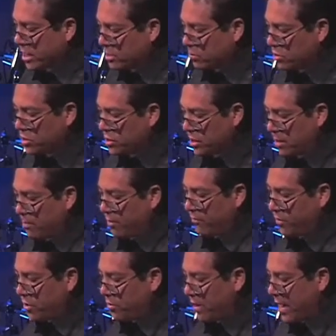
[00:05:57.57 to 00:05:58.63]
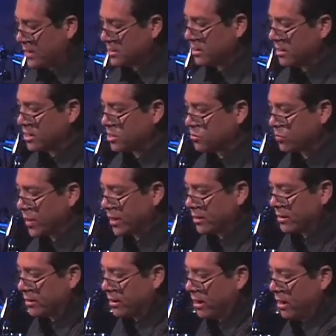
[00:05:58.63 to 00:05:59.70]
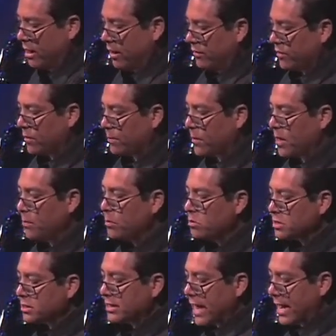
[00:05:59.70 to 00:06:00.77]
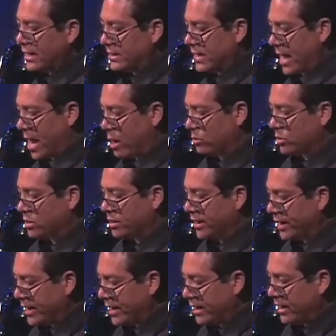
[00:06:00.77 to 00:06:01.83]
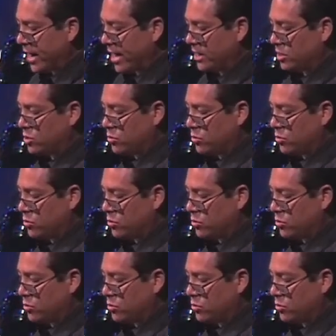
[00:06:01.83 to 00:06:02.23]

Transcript: as were some of you. As it is written, the people sat down to eat and